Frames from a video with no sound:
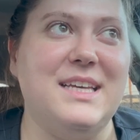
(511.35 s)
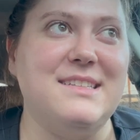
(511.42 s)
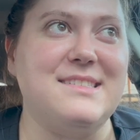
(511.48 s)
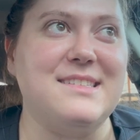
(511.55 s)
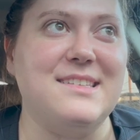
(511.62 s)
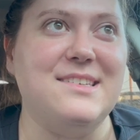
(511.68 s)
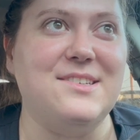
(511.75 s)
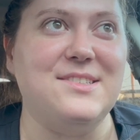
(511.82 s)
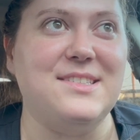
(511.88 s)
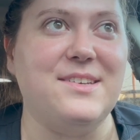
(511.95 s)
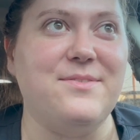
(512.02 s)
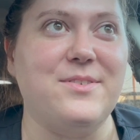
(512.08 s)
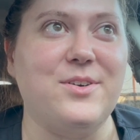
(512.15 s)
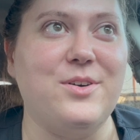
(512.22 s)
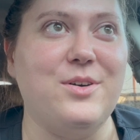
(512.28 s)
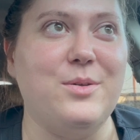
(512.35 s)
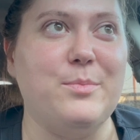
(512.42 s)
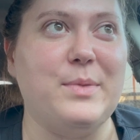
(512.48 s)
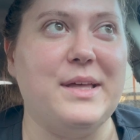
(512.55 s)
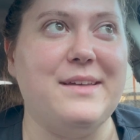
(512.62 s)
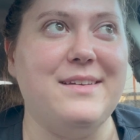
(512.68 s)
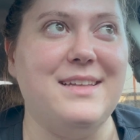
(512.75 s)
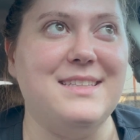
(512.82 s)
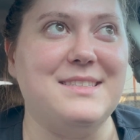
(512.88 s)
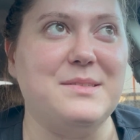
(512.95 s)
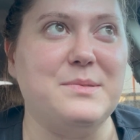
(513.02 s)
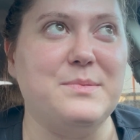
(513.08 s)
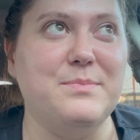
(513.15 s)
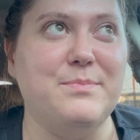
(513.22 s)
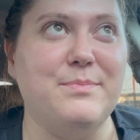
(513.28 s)
It's a little difficult, but
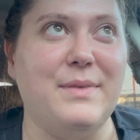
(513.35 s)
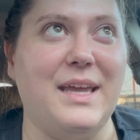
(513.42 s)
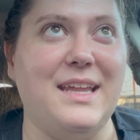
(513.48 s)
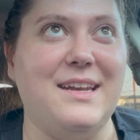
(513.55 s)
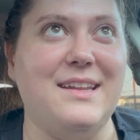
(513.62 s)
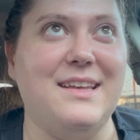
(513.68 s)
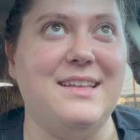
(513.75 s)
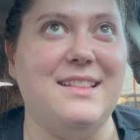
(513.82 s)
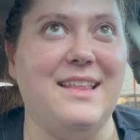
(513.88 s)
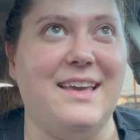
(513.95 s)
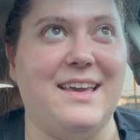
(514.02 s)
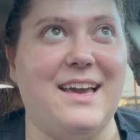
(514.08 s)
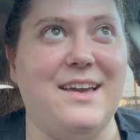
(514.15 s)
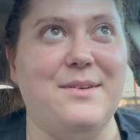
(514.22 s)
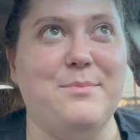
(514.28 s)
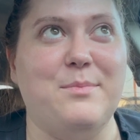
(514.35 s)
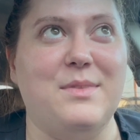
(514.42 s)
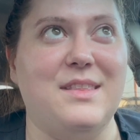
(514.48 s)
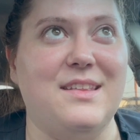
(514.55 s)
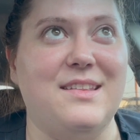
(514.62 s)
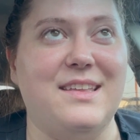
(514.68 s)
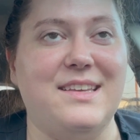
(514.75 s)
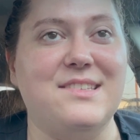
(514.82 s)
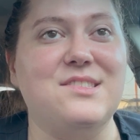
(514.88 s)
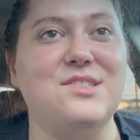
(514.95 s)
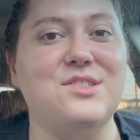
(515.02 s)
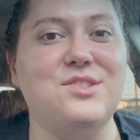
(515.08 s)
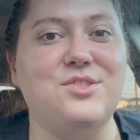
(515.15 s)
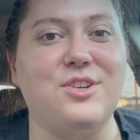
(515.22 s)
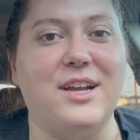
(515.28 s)
it's made it like I'm the
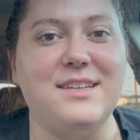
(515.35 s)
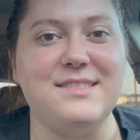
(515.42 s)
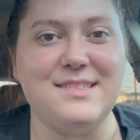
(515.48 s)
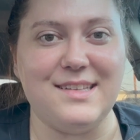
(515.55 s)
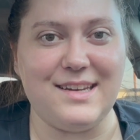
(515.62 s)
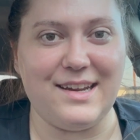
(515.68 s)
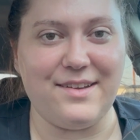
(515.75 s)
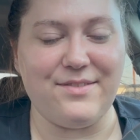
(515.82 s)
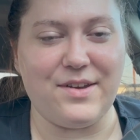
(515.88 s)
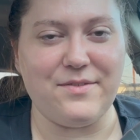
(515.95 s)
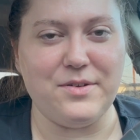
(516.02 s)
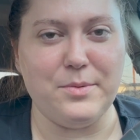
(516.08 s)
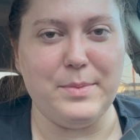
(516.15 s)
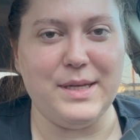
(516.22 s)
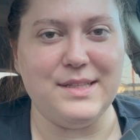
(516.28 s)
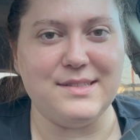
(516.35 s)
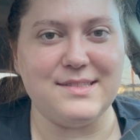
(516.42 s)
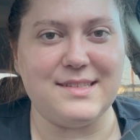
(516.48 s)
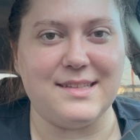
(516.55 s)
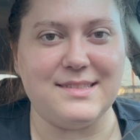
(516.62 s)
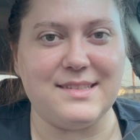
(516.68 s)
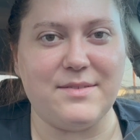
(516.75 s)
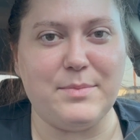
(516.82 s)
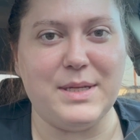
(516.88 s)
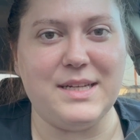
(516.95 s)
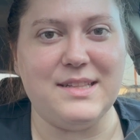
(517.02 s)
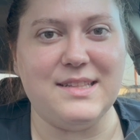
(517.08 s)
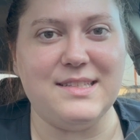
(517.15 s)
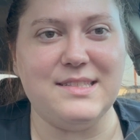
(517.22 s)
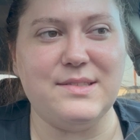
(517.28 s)
least stressed that I've ever been since I've
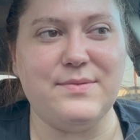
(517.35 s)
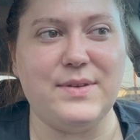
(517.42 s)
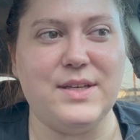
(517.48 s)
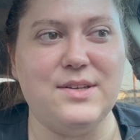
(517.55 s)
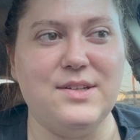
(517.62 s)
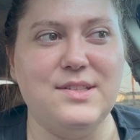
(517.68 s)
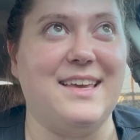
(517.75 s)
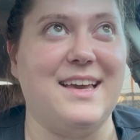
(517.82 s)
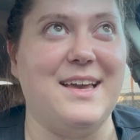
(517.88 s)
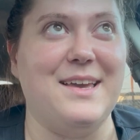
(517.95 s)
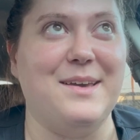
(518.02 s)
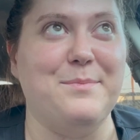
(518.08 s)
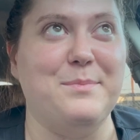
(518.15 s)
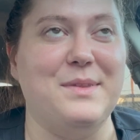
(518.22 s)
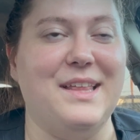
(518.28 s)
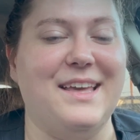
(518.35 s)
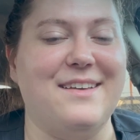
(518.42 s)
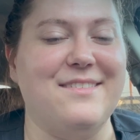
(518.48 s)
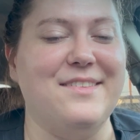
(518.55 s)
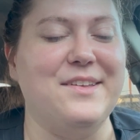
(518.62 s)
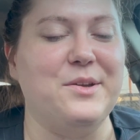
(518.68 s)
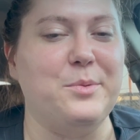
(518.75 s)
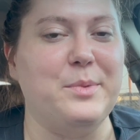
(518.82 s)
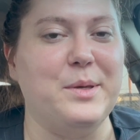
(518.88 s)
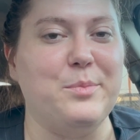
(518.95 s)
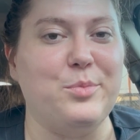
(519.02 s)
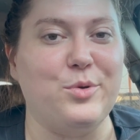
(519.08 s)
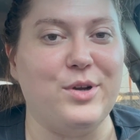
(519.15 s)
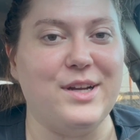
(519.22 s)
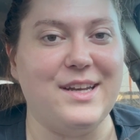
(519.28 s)
been in this field. I am like a little
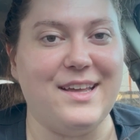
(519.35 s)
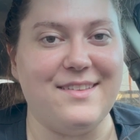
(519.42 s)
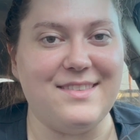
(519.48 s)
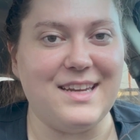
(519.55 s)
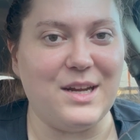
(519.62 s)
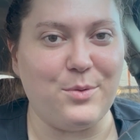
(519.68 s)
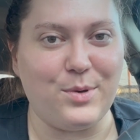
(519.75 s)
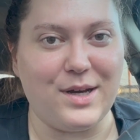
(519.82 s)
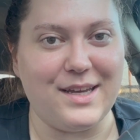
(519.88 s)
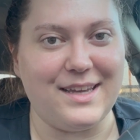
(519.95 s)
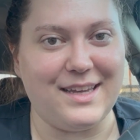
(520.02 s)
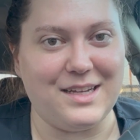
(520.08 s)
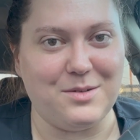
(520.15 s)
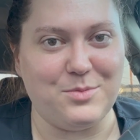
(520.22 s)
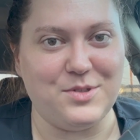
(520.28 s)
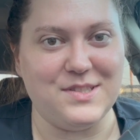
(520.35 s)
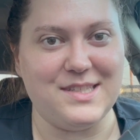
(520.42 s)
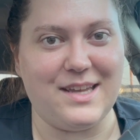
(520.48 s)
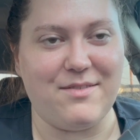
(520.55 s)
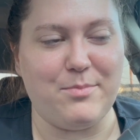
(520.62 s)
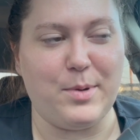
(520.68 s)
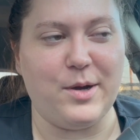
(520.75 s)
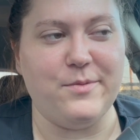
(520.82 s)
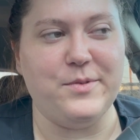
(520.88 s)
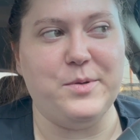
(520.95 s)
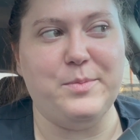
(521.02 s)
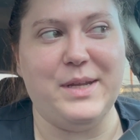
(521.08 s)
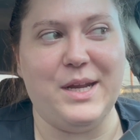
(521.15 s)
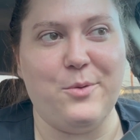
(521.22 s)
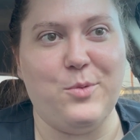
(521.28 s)
bit bored, not that I want animals to have
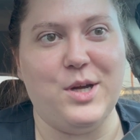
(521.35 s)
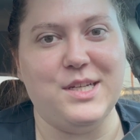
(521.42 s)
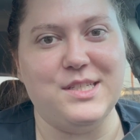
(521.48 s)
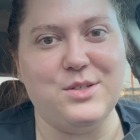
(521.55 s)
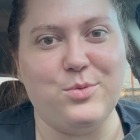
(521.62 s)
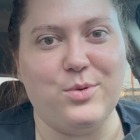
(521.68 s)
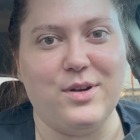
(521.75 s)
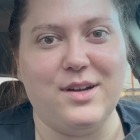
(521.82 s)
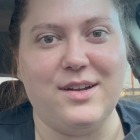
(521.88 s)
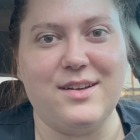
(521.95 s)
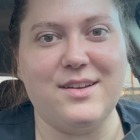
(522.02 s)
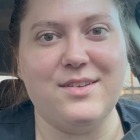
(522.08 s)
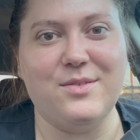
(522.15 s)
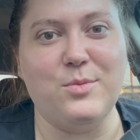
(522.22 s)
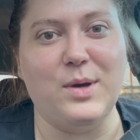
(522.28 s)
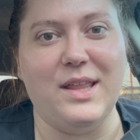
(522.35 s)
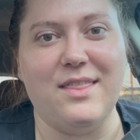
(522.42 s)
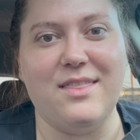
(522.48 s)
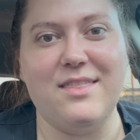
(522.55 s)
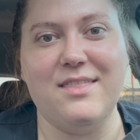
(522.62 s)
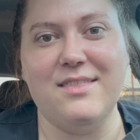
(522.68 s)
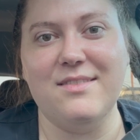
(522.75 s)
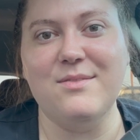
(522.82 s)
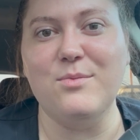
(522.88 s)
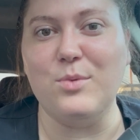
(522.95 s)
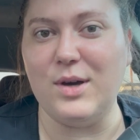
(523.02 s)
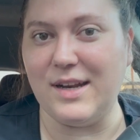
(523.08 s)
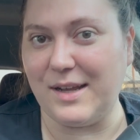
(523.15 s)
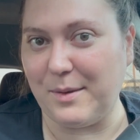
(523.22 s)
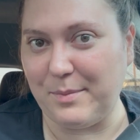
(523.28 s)
parvo, but I want to work with
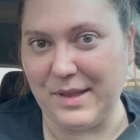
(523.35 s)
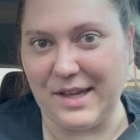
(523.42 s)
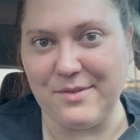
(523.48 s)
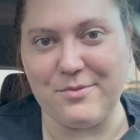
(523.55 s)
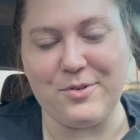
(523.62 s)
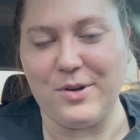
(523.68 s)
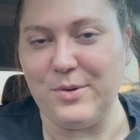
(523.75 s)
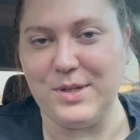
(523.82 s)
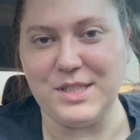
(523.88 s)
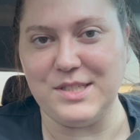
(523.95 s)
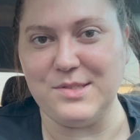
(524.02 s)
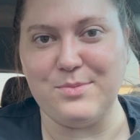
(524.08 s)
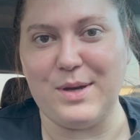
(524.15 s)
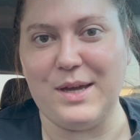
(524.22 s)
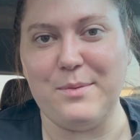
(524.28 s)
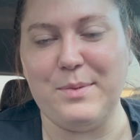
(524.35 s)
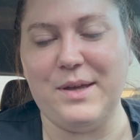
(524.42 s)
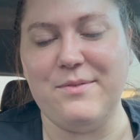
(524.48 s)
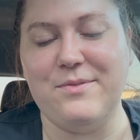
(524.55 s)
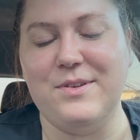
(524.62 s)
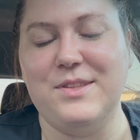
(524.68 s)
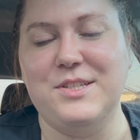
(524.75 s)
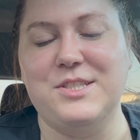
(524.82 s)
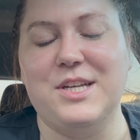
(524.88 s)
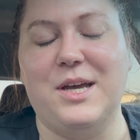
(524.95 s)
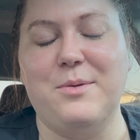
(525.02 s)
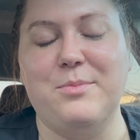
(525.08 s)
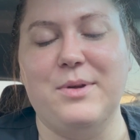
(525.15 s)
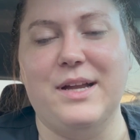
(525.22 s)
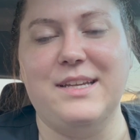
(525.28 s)
what I applied for, which is why I applied for the
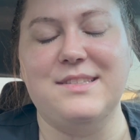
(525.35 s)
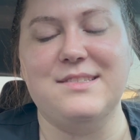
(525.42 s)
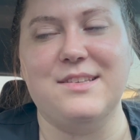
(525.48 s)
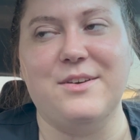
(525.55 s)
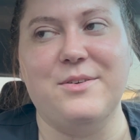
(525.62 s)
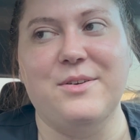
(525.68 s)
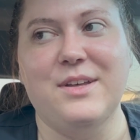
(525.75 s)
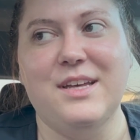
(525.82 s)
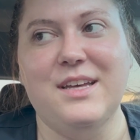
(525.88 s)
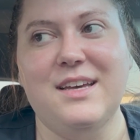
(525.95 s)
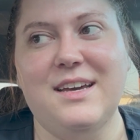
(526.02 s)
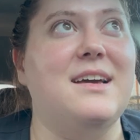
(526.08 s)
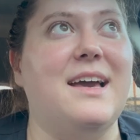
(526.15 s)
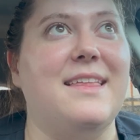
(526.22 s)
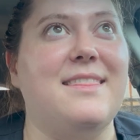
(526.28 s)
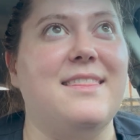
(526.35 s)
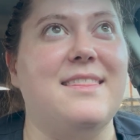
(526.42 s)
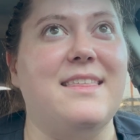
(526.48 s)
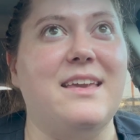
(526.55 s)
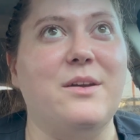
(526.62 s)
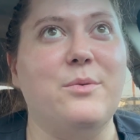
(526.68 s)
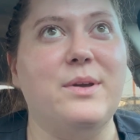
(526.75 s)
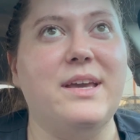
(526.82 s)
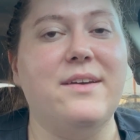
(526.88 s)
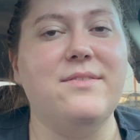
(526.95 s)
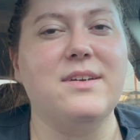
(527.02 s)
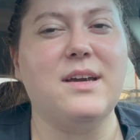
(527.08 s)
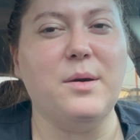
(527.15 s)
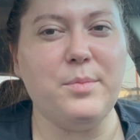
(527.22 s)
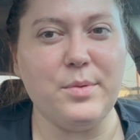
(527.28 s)
job, right? So I think we have
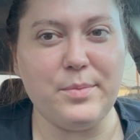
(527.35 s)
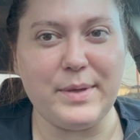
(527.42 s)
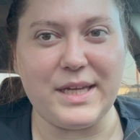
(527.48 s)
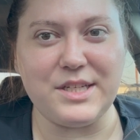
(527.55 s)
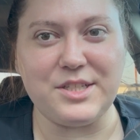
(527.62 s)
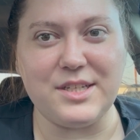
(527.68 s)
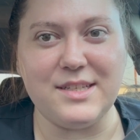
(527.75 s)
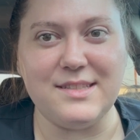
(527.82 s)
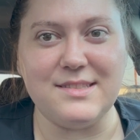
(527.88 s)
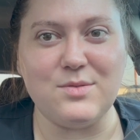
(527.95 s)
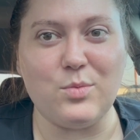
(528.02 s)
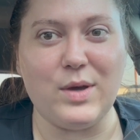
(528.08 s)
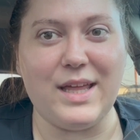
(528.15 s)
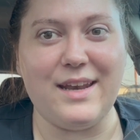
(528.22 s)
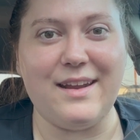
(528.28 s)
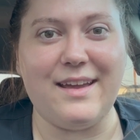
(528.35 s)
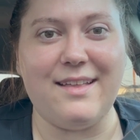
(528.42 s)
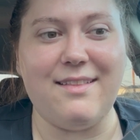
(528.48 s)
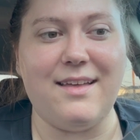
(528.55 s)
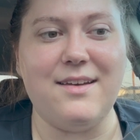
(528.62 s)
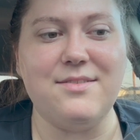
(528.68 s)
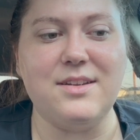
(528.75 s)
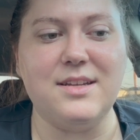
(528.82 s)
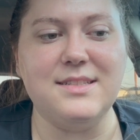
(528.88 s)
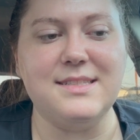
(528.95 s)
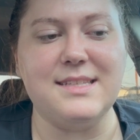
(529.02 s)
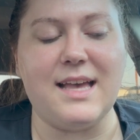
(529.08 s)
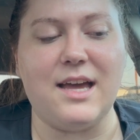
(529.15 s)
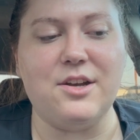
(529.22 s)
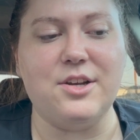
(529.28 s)
a couple patients. When I left on
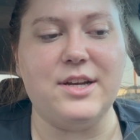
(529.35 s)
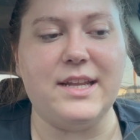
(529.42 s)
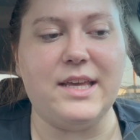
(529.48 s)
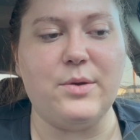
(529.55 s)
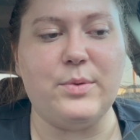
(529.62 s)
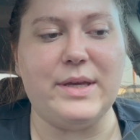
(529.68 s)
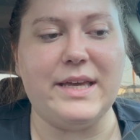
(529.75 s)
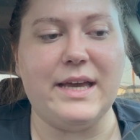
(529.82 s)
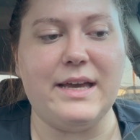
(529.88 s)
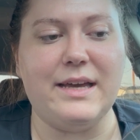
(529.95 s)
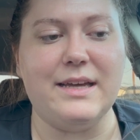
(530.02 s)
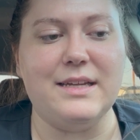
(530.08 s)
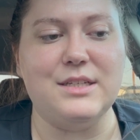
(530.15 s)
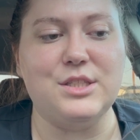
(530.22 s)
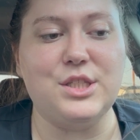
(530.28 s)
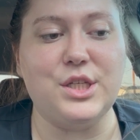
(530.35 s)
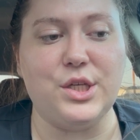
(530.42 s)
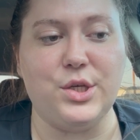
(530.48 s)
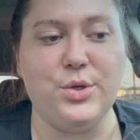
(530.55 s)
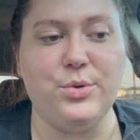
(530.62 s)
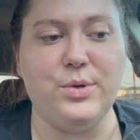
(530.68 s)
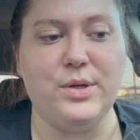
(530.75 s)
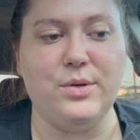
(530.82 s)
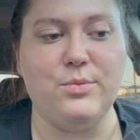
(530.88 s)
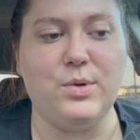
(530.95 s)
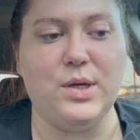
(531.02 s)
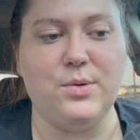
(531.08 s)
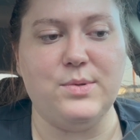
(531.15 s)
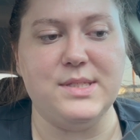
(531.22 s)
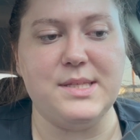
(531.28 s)
Saturday, we had 2 and
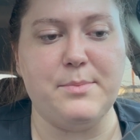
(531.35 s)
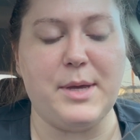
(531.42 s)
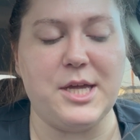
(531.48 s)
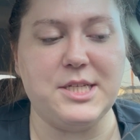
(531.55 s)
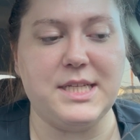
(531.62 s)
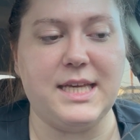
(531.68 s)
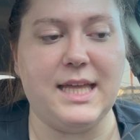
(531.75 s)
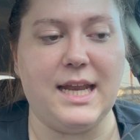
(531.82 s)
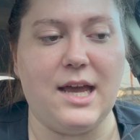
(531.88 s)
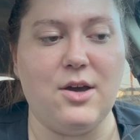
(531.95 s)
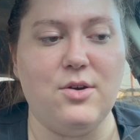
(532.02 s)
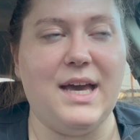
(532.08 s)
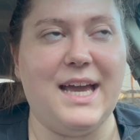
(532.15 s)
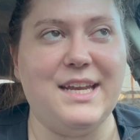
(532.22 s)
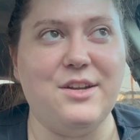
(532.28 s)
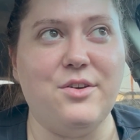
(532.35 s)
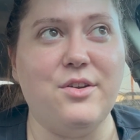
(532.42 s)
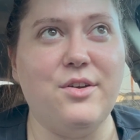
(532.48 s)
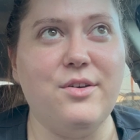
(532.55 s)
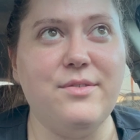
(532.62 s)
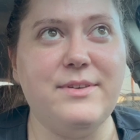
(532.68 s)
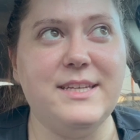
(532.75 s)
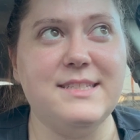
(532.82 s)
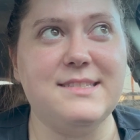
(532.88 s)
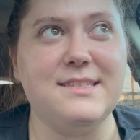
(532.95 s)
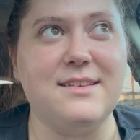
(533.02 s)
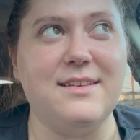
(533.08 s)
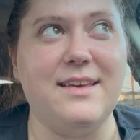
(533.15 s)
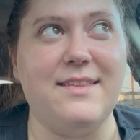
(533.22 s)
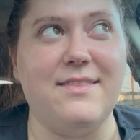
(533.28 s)
one was about to get out. I don't know if he's
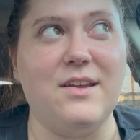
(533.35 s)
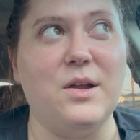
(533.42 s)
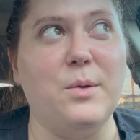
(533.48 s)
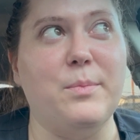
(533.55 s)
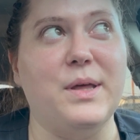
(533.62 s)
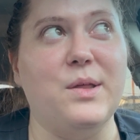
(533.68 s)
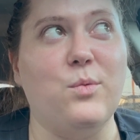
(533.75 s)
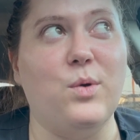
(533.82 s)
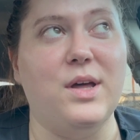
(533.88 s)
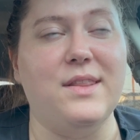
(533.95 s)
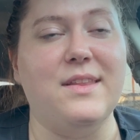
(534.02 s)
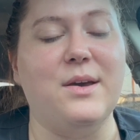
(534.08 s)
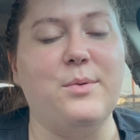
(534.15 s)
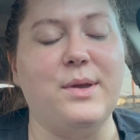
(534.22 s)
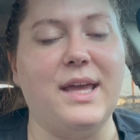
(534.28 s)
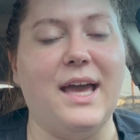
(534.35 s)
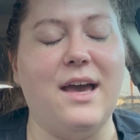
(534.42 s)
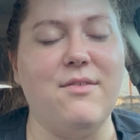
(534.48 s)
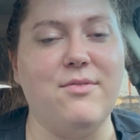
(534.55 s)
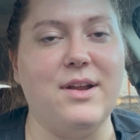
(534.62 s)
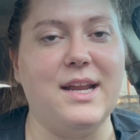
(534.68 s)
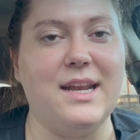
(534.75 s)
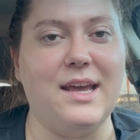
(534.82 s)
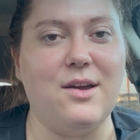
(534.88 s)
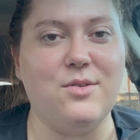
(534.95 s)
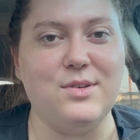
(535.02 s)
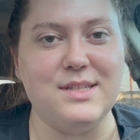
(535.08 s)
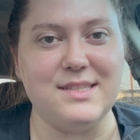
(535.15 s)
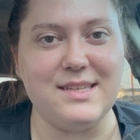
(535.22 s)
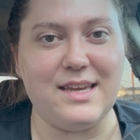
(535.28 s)
still in there, but one that we have right now
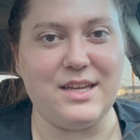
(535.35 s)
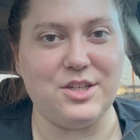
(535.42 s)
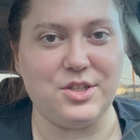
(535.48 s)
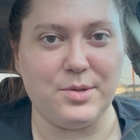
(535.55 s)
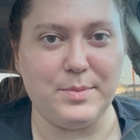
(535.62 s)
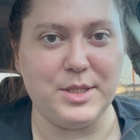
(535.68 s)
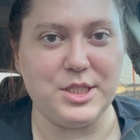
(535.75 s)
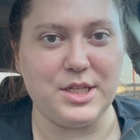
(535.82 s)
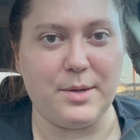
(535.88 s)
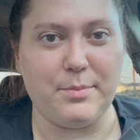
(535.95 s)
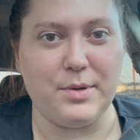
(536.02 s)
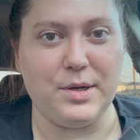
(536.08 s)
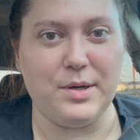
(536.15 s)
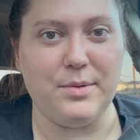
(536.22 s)
is a German Shepherd